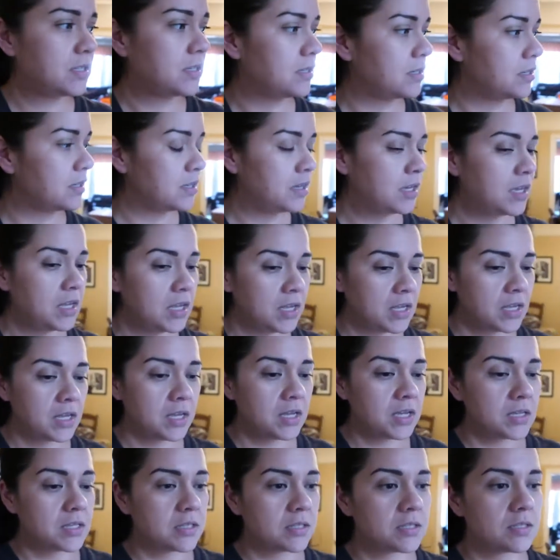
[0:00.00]
the
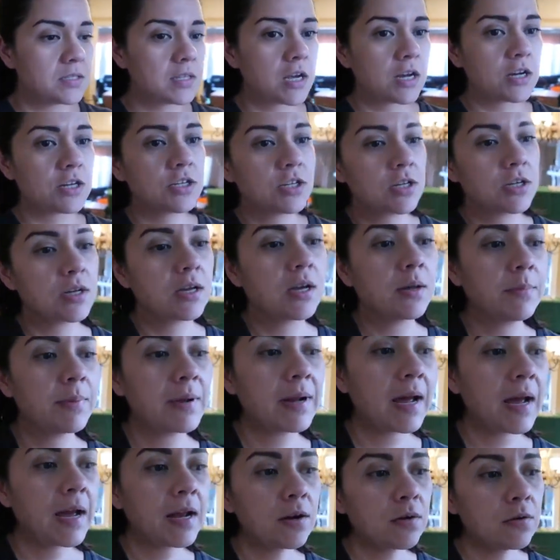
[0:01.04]
suction cup.
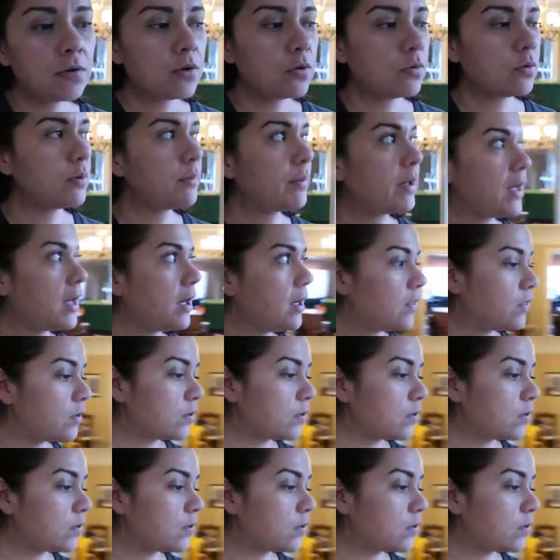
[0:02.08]
I don't know where my